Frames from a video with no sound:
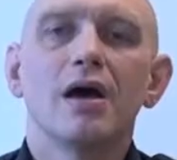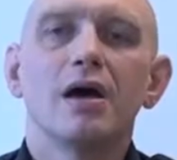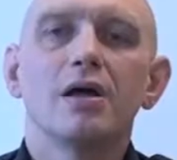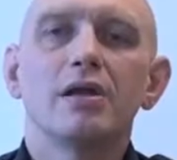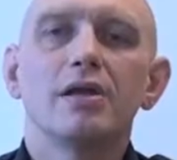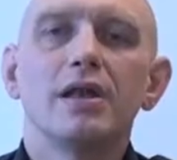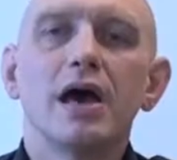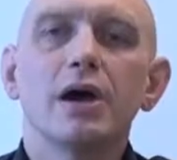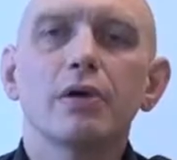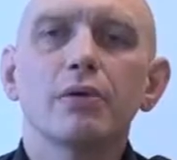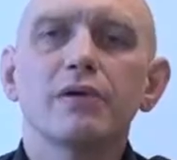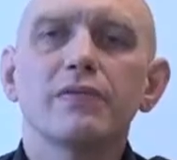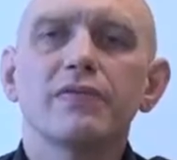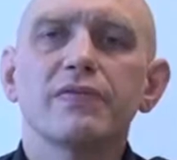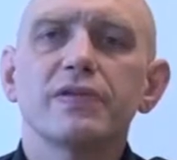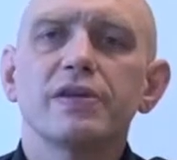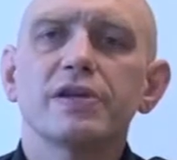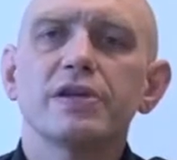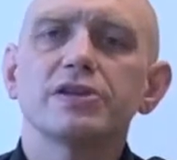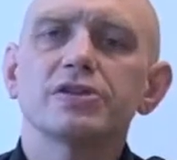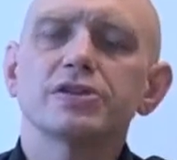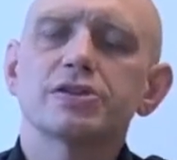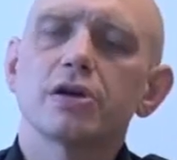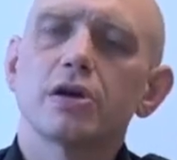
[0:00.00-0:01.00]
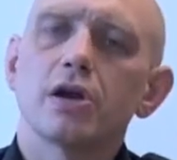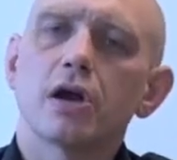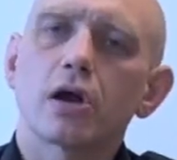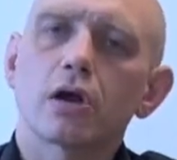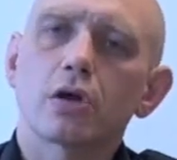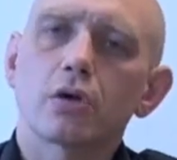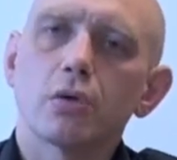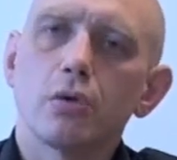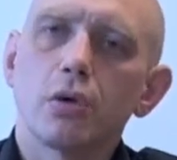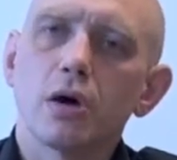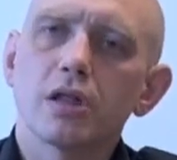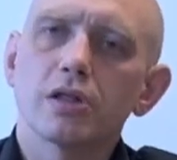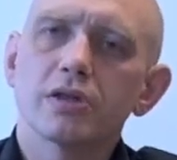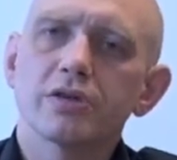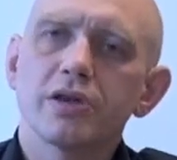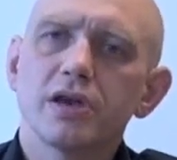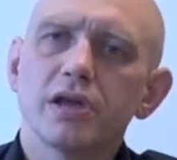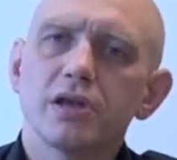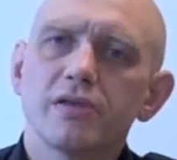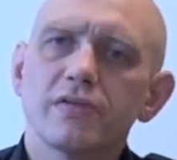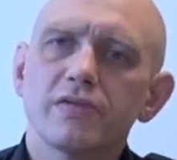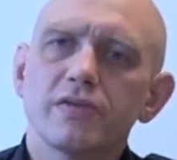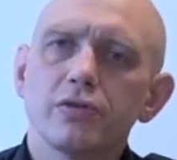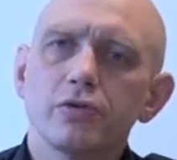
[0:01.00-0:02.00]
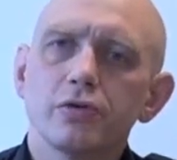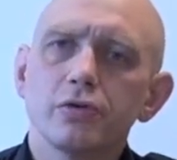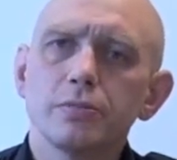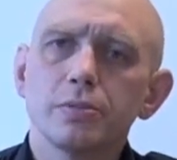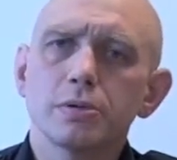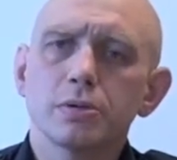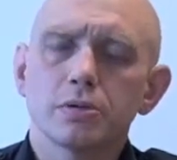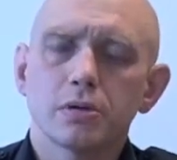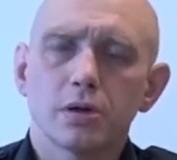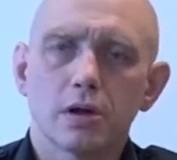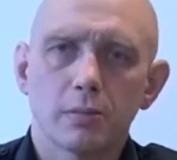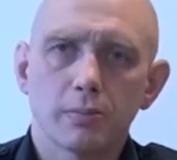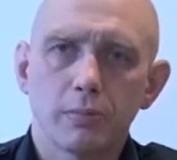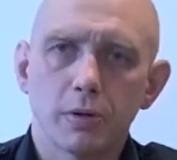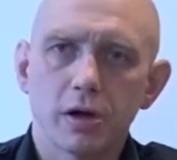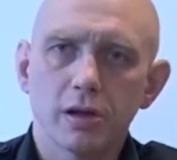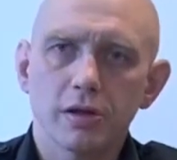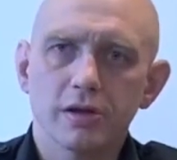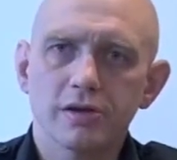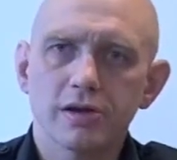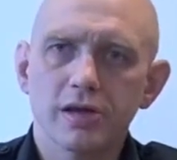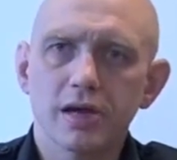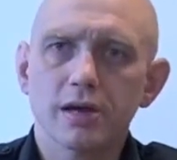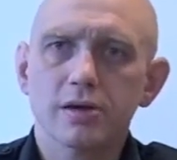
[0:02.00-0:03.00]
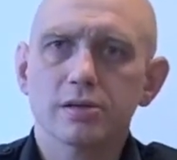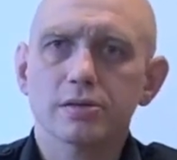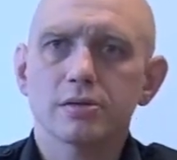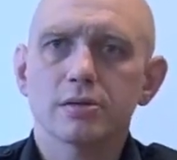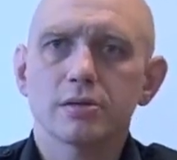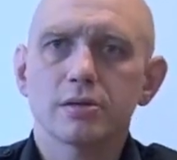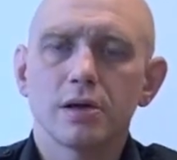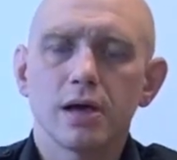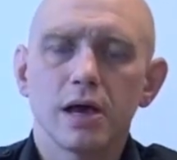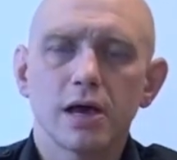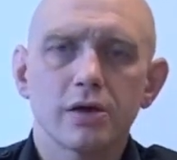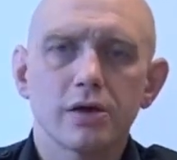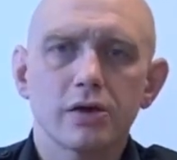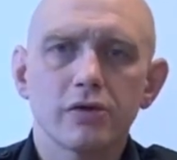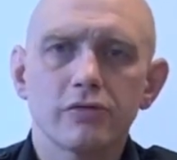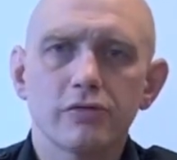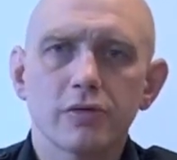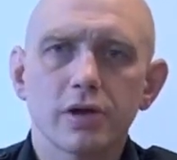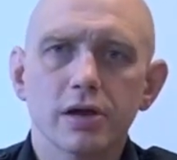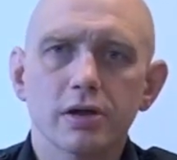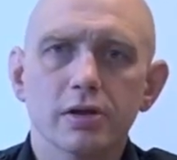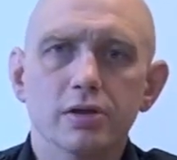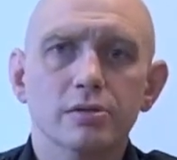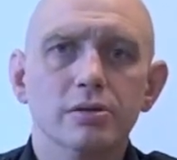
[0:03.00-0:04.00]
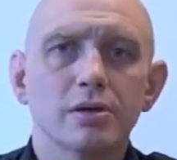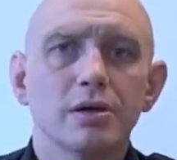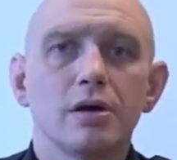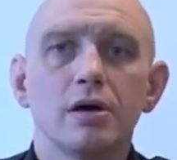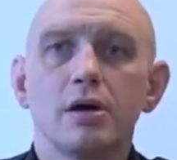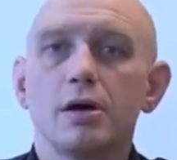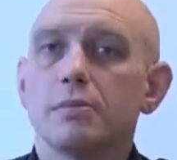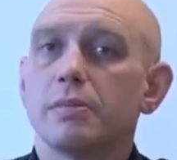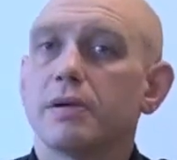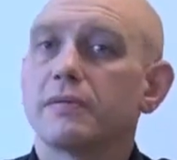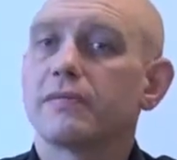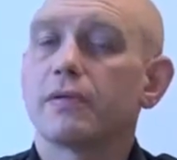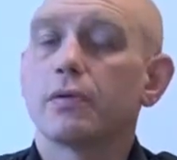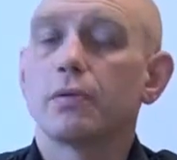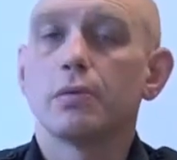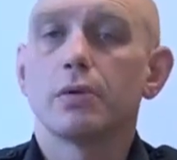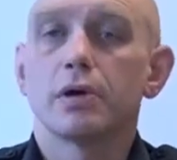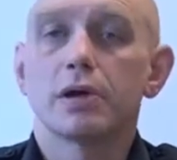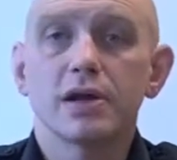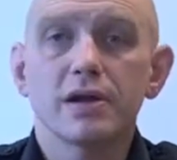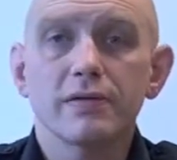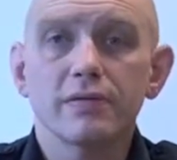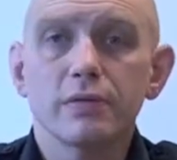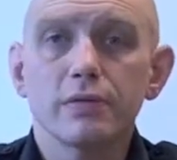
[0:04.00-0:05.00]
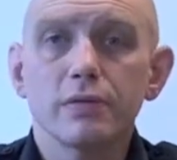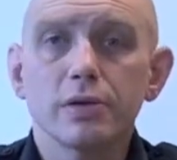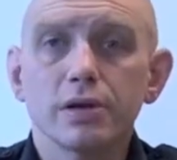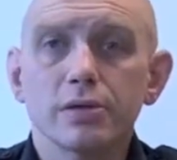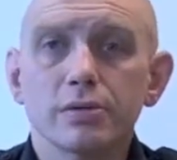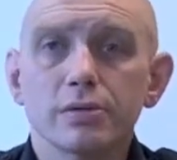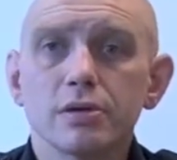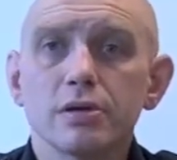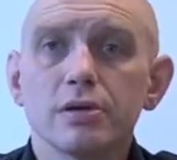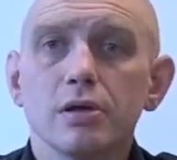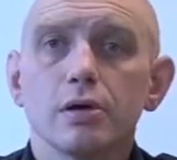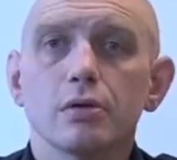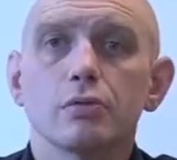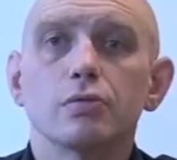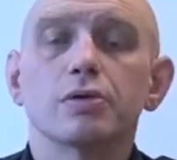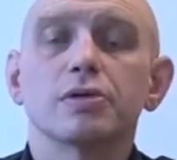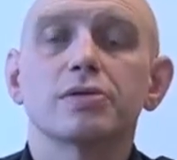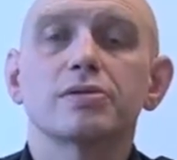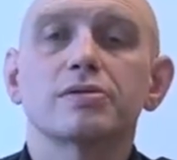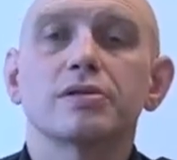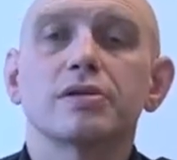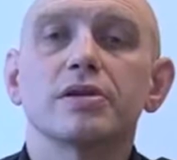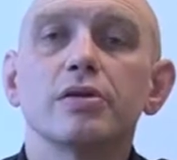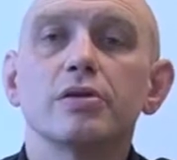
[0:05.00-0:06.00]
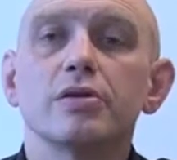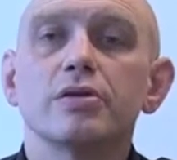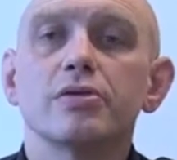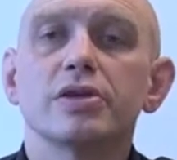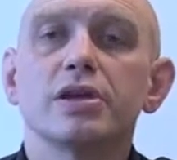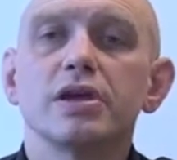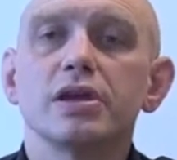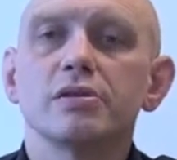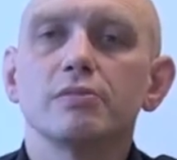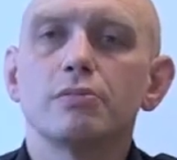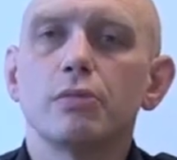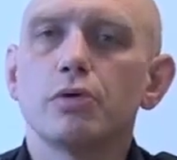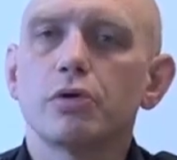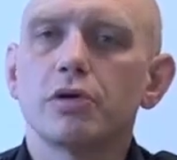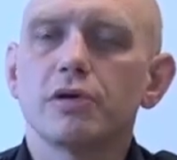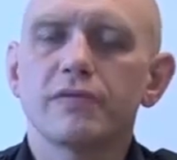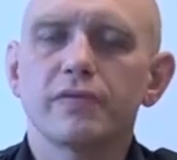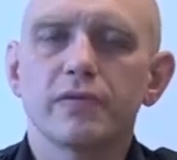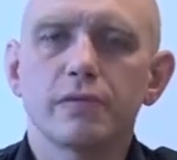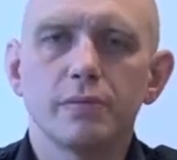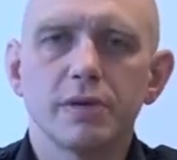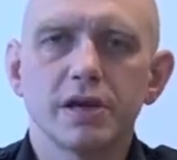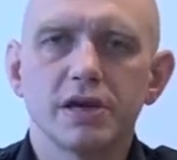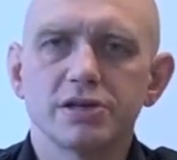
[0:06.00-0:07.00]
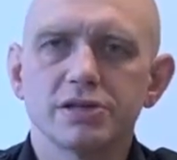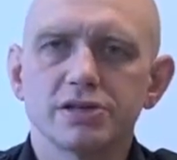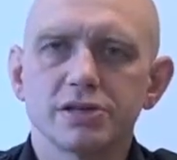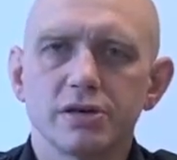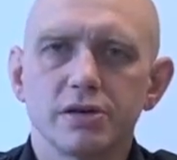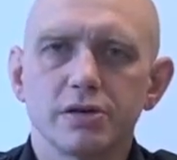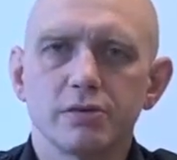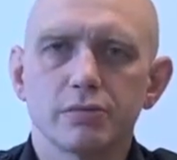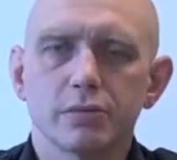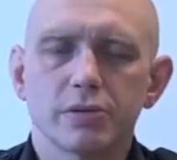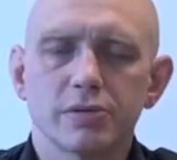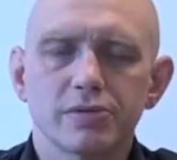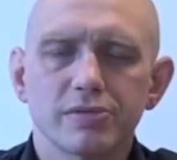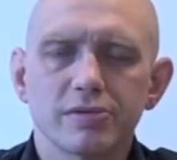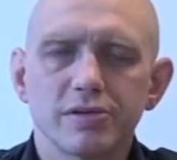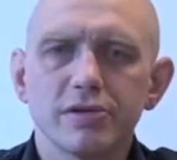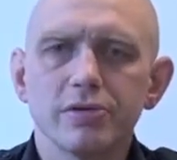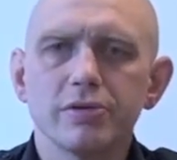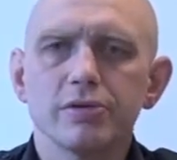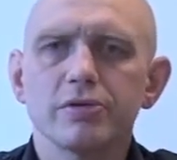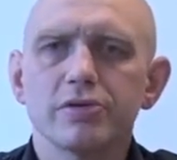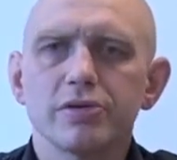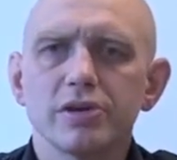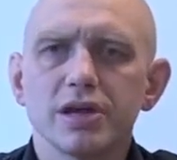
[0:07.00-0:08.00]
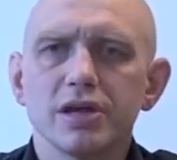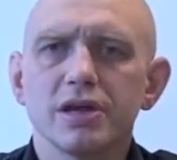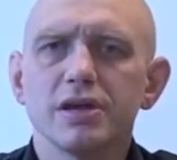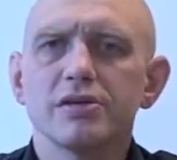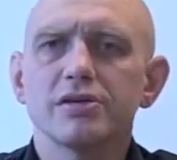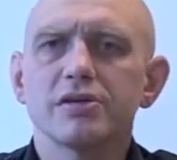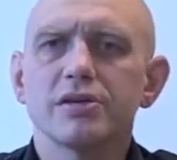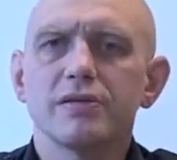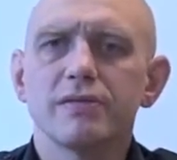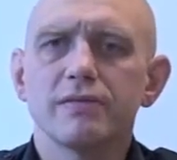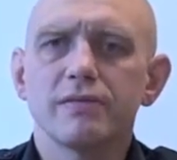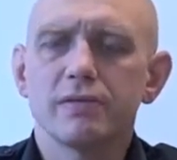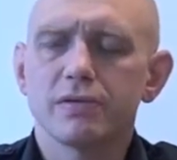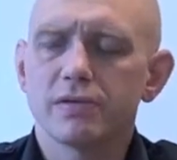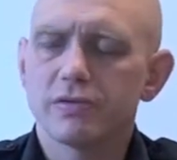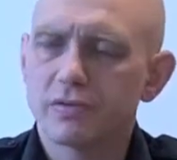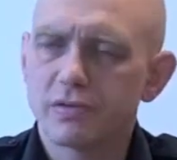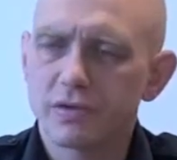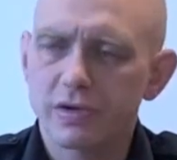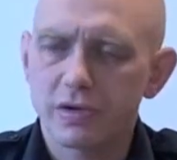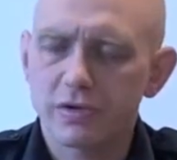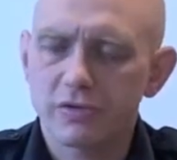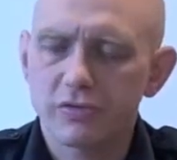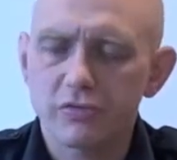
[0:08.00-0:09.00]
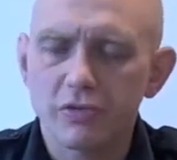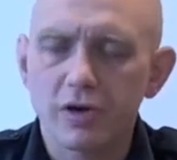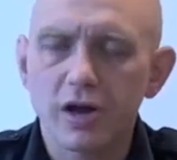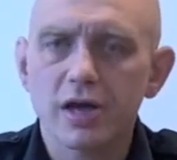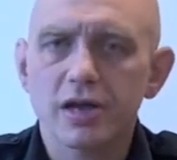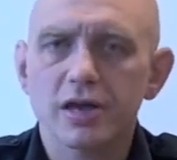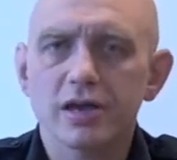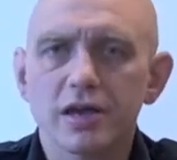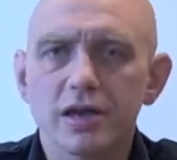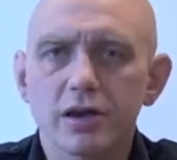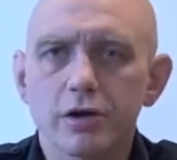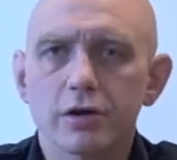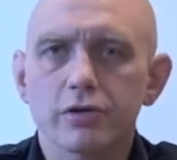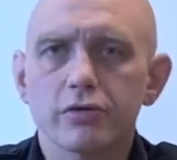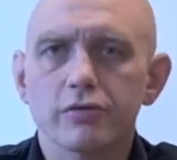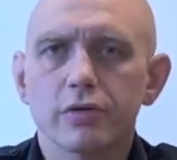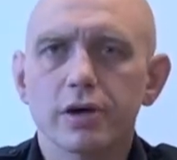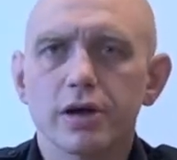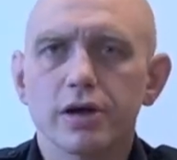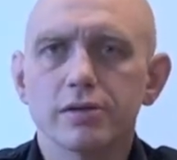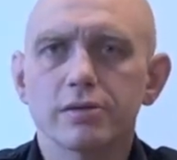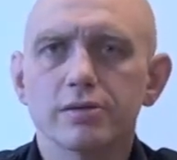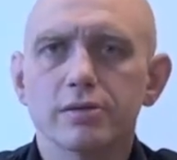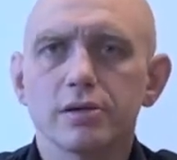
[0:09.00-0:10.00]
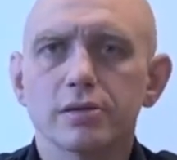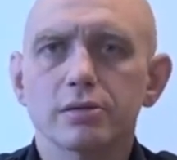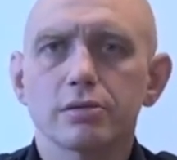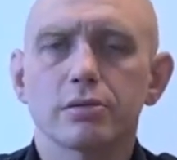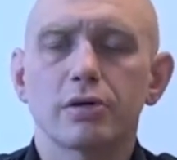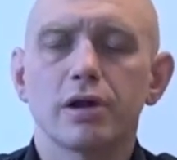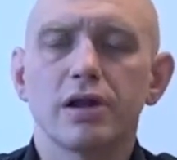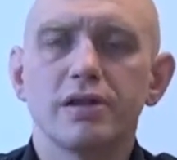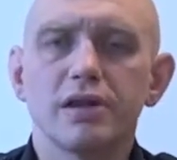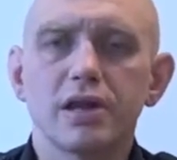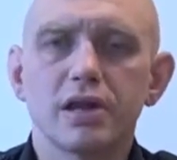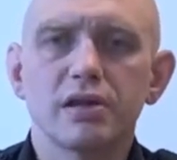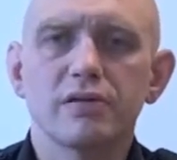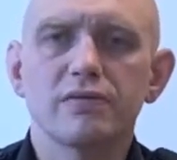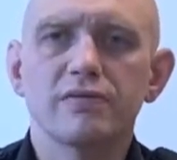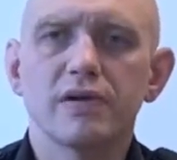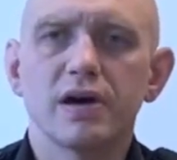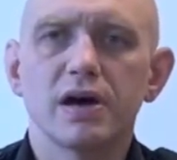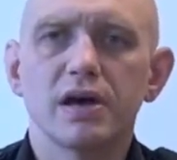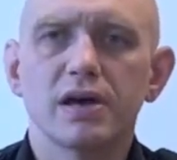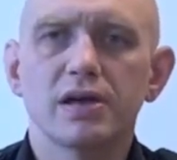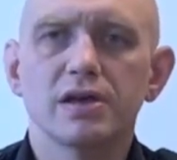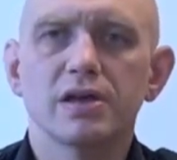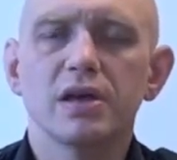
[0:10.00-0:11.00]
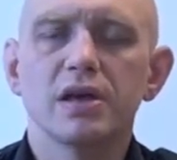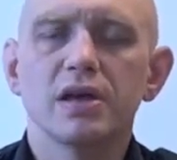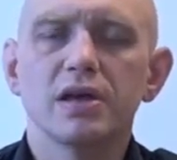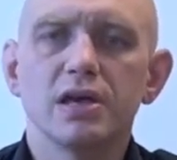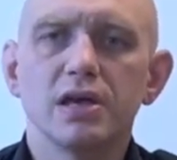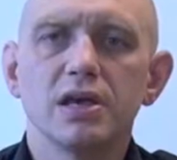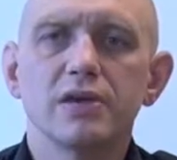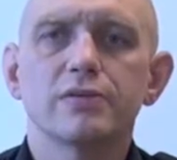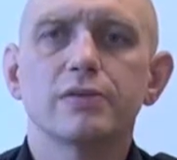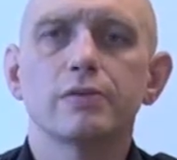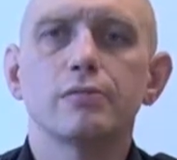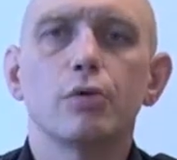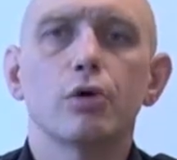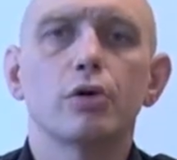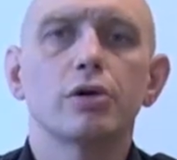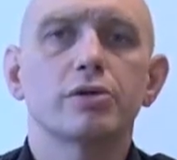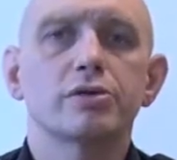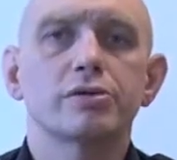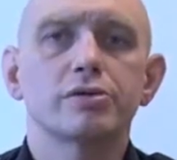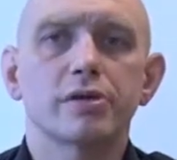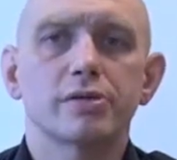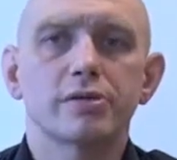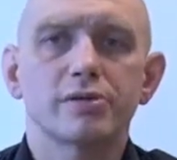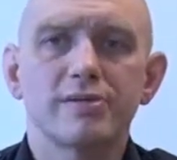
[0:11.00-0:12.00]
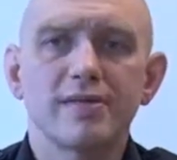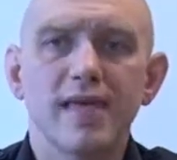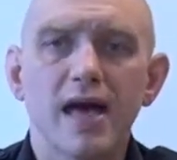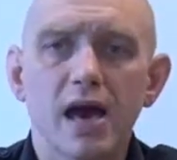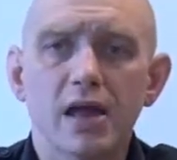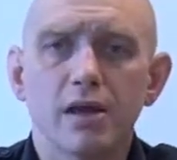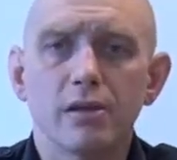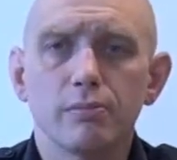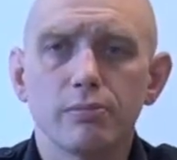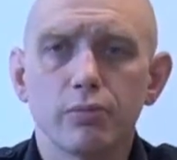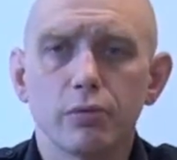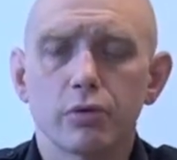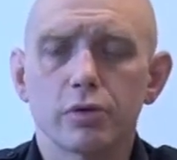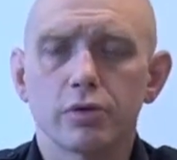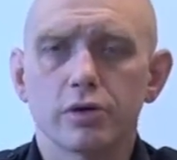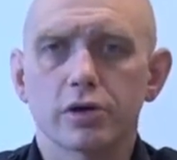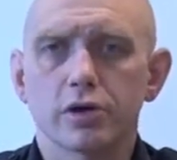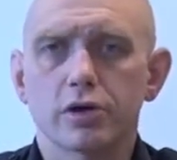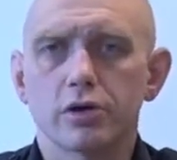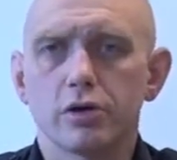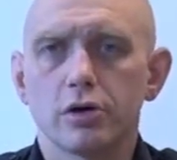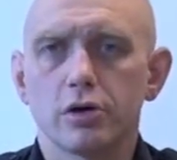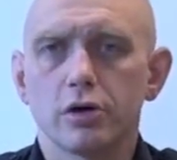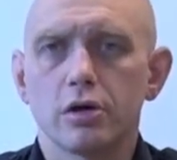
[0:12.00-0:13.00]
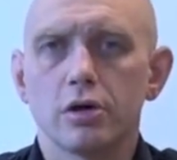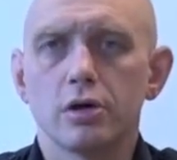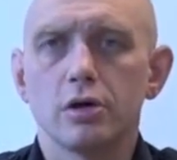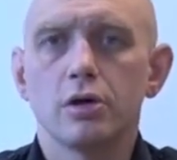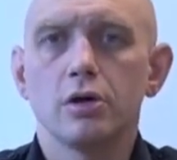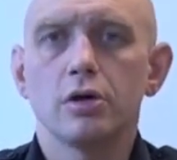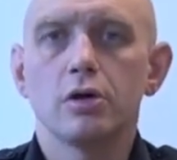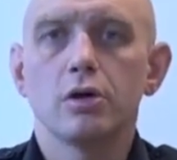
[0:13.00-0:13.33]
Now we've finished our qualitative tubes, our polytechs, and our Draegers, but for whatever reason, we still need more information. We still need to try and characterize this or identify it even more. It's just that important to call.